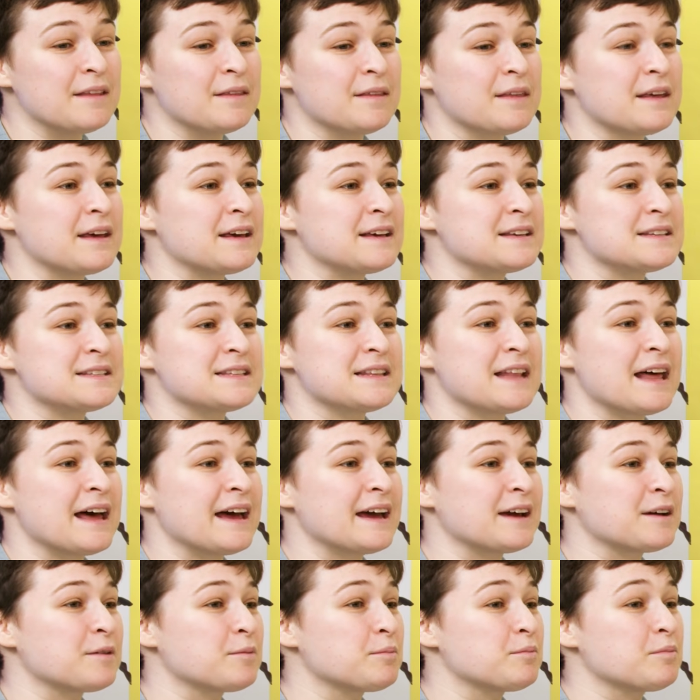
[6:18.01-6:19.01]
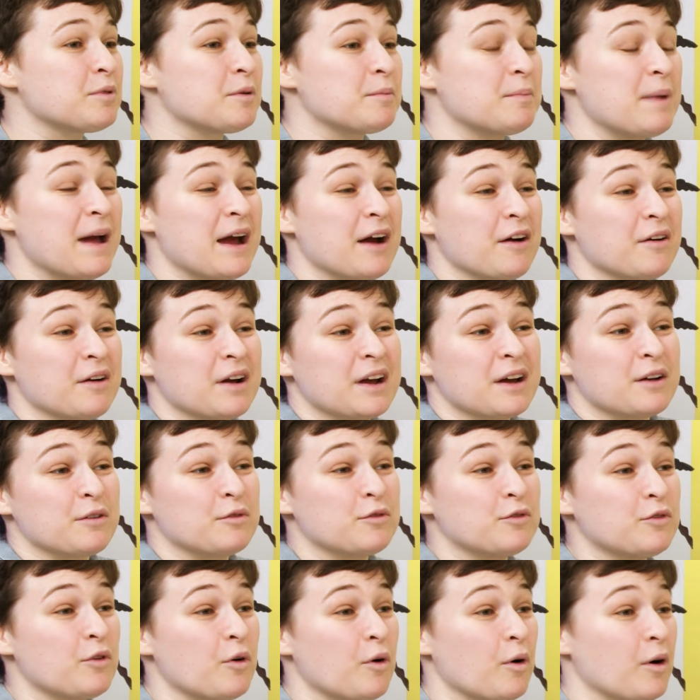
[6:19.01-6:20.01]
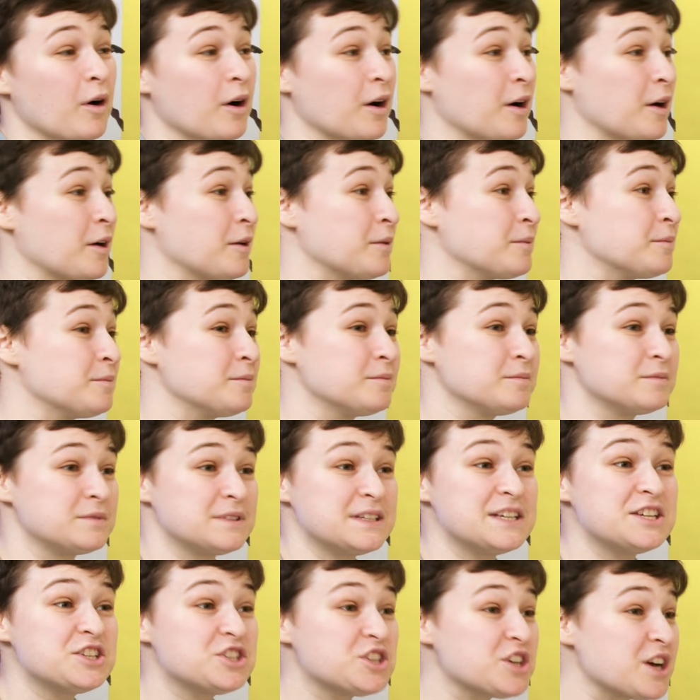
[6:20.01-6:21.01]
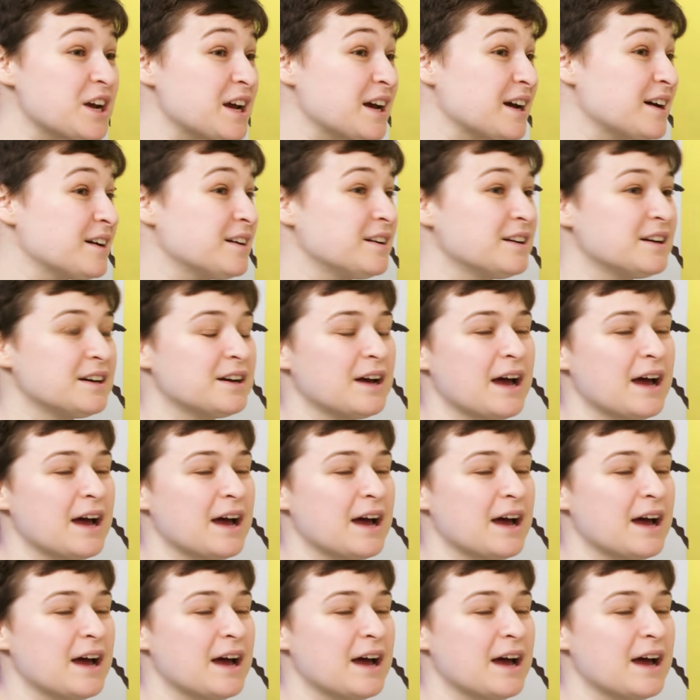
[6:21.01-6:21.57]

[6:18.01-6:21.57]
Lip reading: things like preparing for teaching,